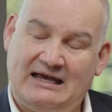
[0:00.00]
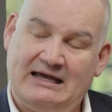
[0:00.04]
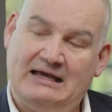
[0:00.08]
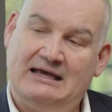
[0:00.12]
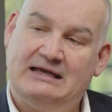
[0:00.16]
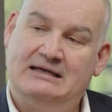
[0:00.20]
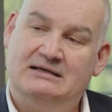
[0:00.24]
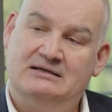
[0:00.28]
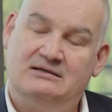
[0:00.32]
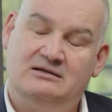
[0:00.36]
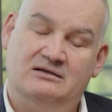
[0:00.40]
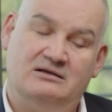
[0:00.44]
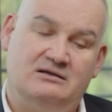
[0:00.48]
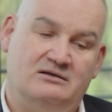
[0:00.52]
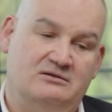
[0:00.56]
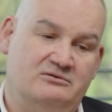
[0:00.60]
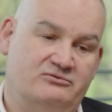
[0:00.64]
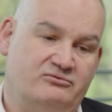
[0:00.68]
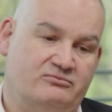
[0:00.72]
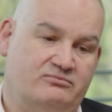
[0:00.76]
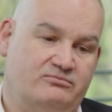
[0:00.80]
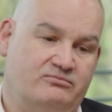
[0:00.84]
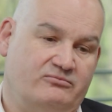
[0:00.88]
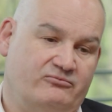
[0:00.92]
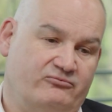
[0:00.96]
And as
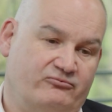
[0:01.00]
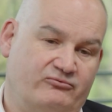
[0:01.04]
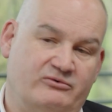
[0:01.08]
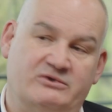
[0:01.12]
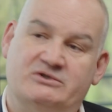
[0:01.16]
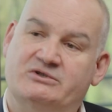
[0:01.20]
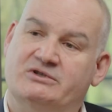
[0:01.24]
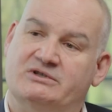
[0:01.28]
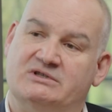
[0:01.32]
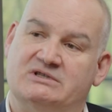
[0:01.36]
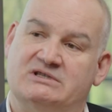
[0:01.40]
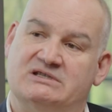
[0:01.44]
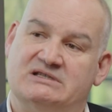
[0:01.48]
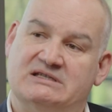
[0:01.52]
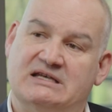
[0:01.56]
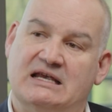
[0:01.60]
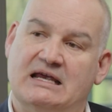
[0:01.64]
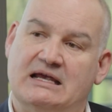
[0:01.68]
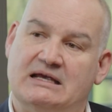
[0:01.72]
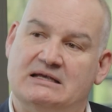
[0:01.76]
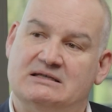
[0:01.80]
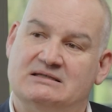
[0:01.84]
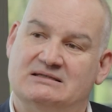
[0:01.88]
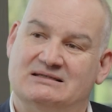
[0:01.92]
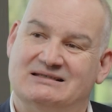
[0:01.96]
Richard
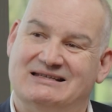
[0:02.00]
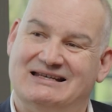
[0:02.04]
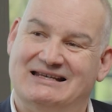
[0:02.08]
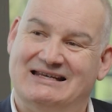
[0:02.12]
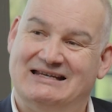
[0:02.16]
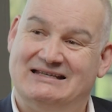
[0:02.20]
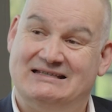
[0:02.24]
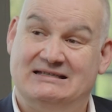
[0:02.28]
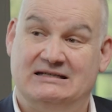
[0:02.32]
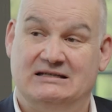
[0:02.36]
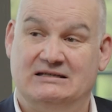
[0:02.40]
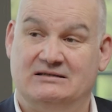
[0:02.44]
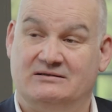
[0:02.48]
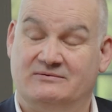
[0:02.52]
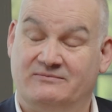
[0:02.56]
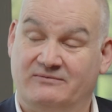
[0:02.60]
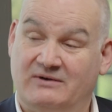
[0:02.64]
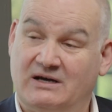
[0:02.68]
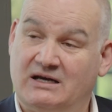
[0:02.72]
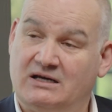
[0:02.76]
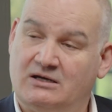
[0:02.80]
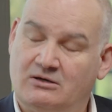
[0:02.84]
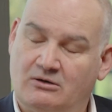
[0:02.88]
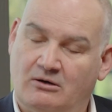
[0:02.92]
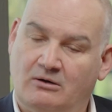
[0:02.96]
says, it is
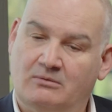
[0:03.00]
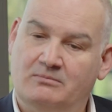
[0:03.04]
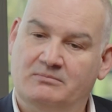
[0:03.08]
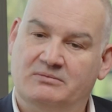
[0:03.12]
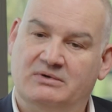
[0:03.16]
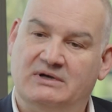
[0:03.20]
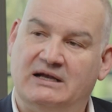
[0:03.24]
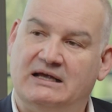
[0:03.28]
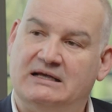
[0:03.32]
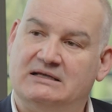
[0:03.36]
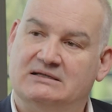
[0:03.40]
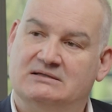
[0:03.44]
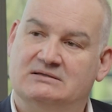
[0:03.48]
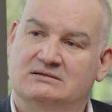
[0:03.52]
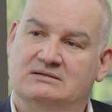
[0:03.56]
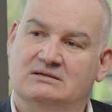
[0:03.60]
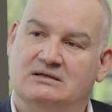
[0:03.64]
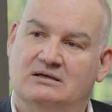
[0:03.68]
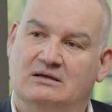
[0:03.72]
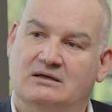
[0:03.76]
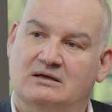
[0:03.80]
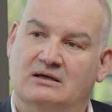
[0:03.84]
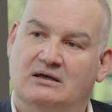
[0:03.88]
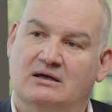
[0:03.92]
very complex,